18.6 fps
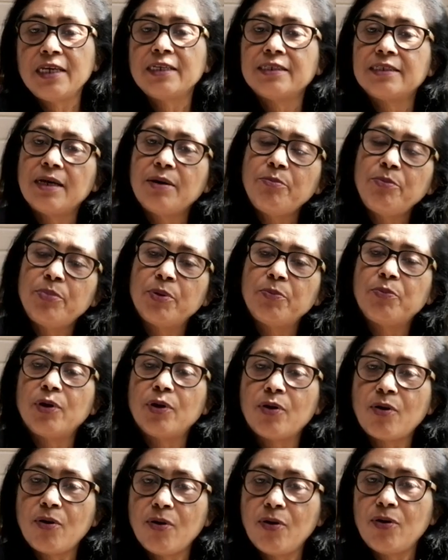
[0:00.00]
Some people
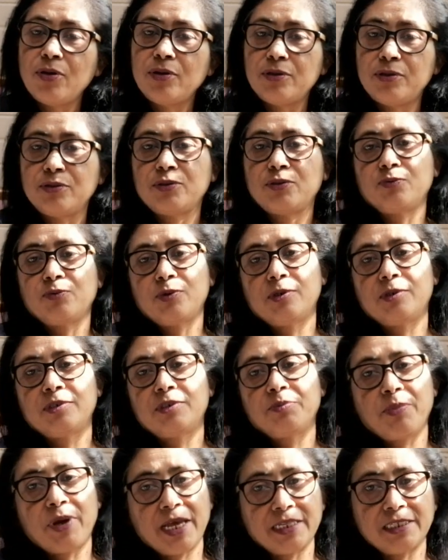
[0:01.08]
call those
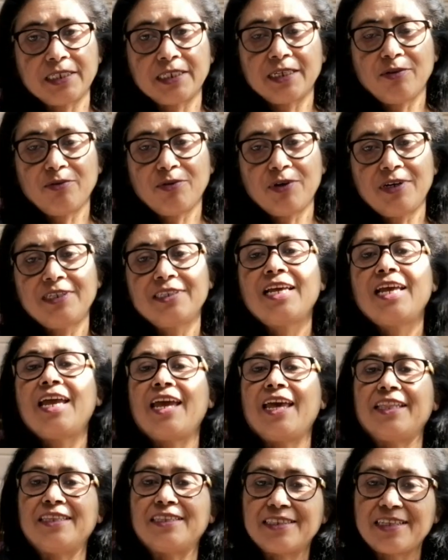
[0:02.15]
words magical words
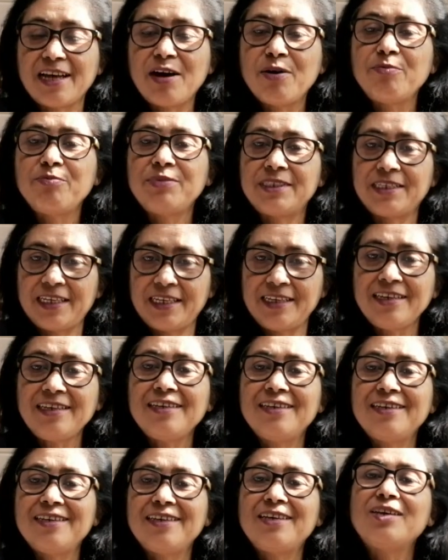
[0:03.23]
and some say
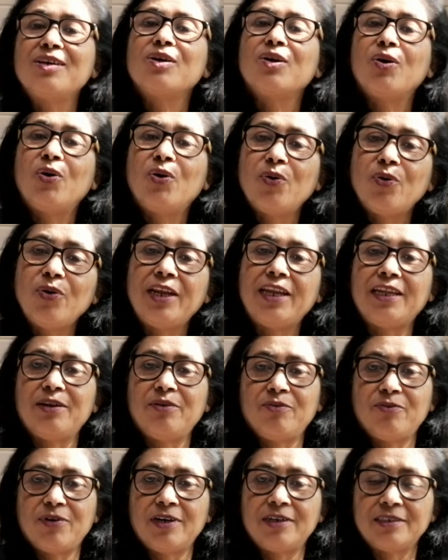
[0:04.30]

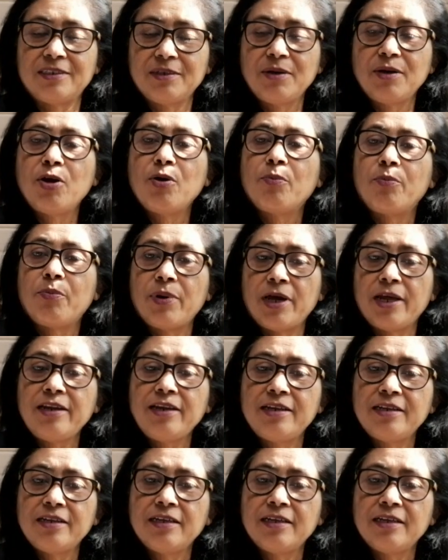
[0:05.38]
golden words, but